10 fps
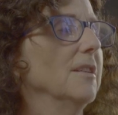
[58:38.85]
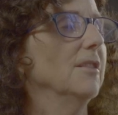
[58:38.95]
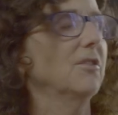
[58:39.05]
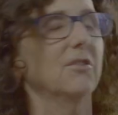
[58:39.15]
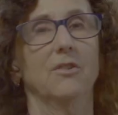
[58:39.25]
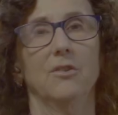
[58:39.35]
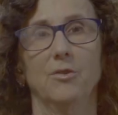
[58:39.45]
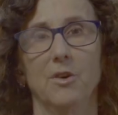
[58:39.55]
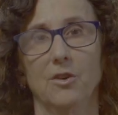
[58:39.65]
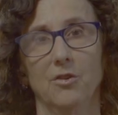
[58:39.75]
this is a
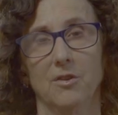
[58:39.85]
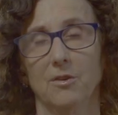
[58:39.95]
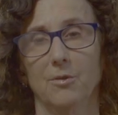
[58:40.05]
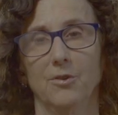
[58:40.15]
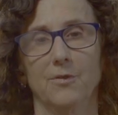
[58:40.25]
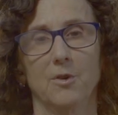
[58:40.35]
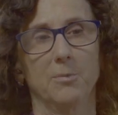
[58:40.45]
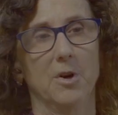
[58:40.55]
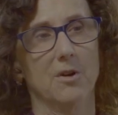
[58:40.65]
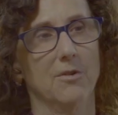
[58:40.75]
structure that Christopher
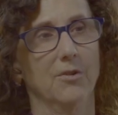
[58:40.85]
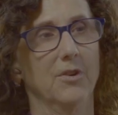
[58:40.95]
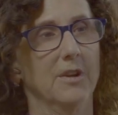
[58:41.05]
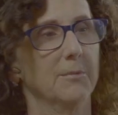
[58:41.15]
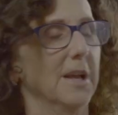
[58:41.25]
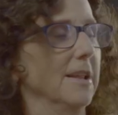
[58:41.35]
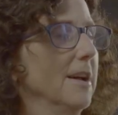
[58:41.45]
Barnes in my